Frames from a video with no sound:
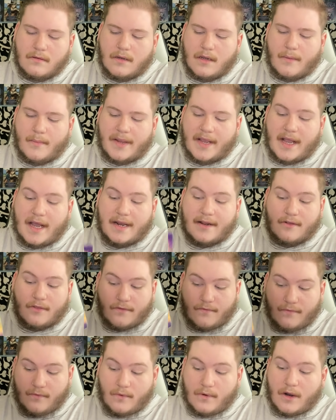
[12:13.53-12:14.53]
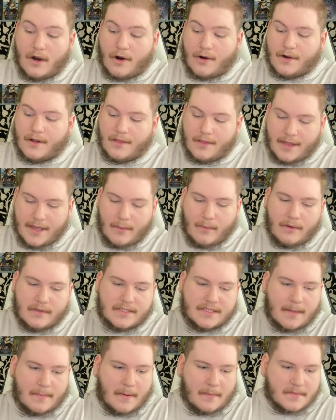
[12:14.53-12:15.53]
and we got here the Fool card. They will
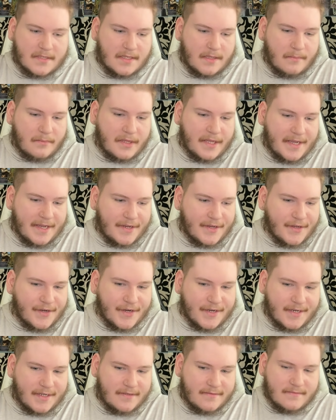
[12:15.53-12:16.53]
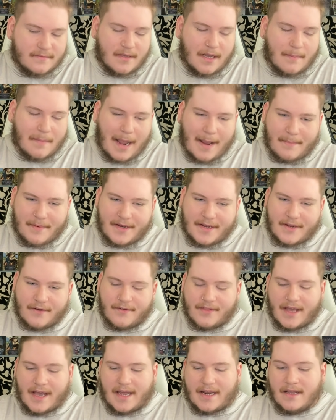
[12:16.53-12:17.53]
step up to the plate. Good. I'm happy to hear
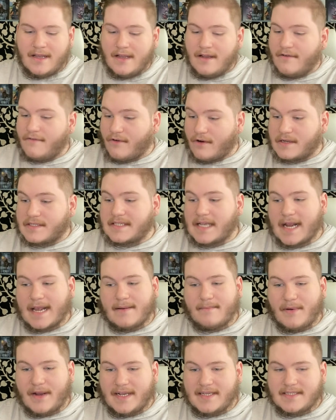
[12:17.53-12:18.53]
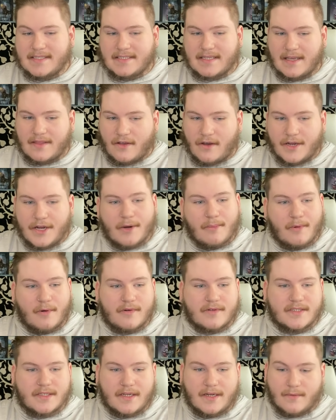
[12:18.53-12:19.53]
that. For a second, Pisces, I thought your
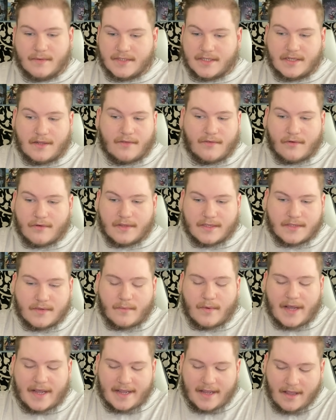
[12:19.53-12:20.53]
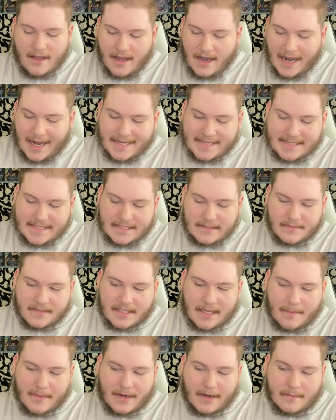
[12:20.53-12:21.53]
person here was going to throw this away. I see them
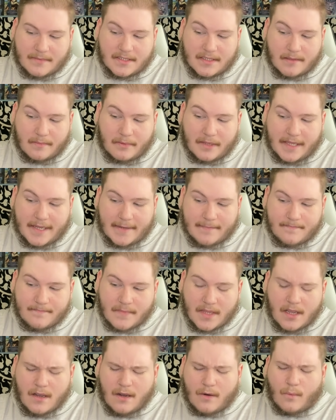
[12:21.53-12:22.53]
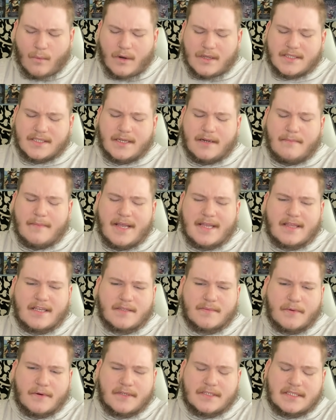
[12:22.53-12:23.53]
stepping up to the plate. What's going to make
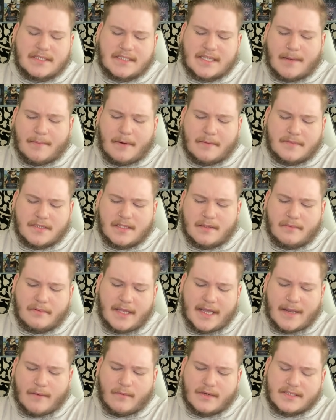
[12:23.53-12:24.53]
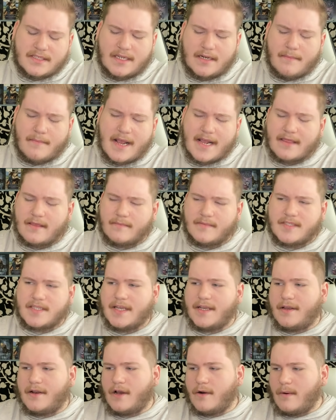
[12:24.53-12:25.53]
this person step up to the plate? What's going to make them
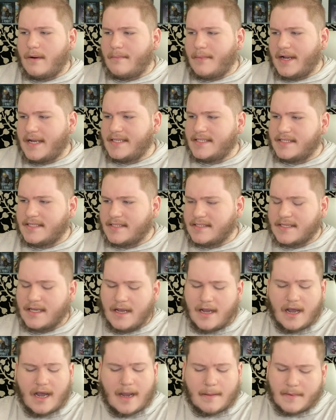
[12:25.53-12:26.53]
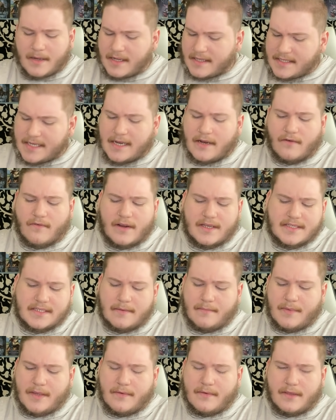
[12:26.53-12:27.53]
say, you know what, Pisces, I'm going to take a risk
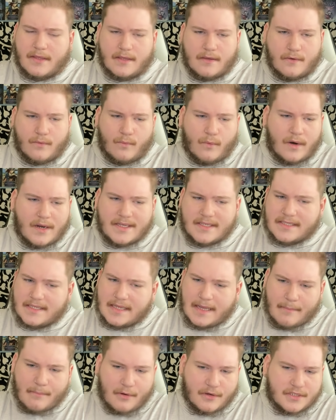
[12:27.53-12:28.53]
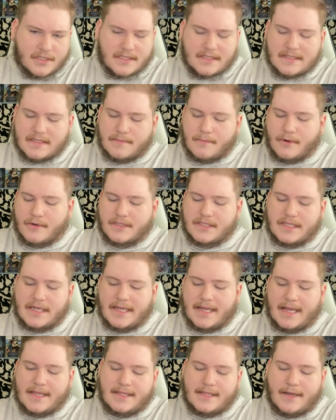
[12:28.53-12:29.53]
and be with you? What is it that pushes this person to
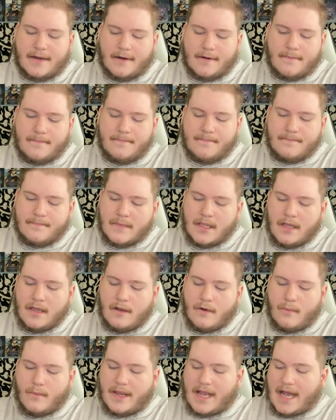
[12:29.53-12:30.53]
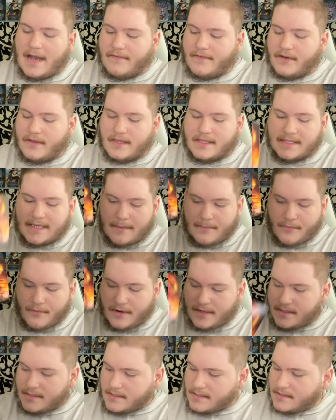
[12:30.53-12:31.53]
get there? We have here the
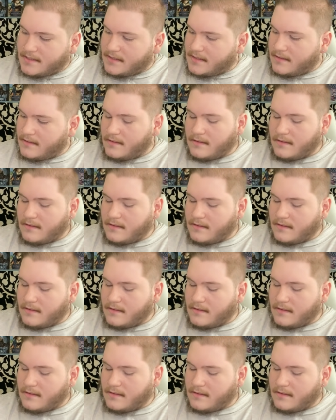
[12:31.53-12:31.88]
Temperance,